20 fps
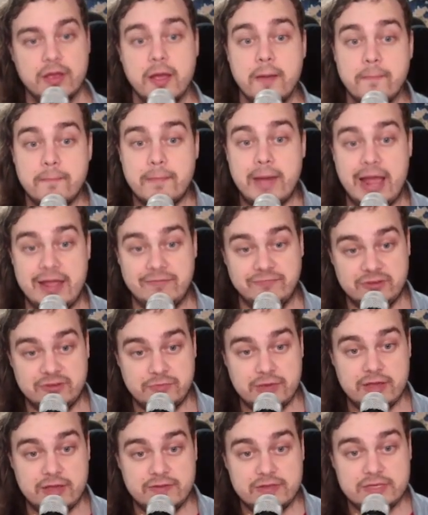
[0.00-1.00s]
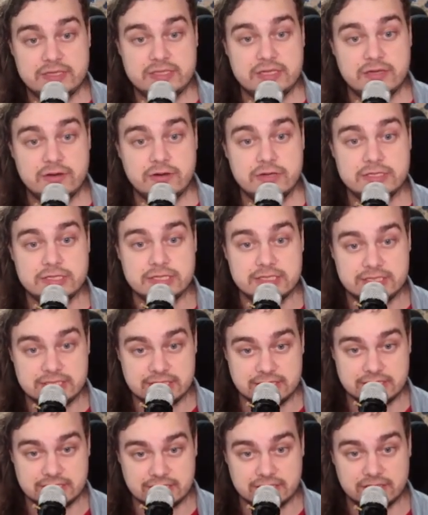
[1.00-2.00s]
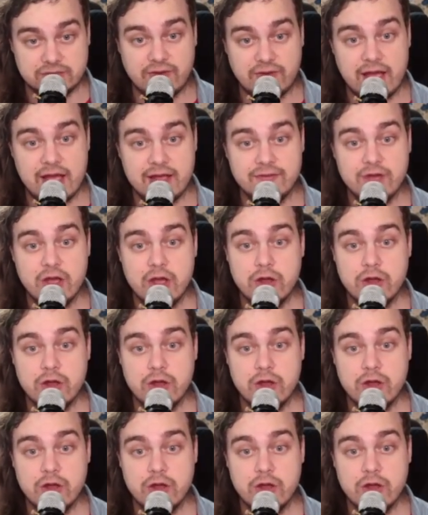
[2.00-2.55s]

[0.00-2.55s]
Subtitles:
My MVP of this series is 665,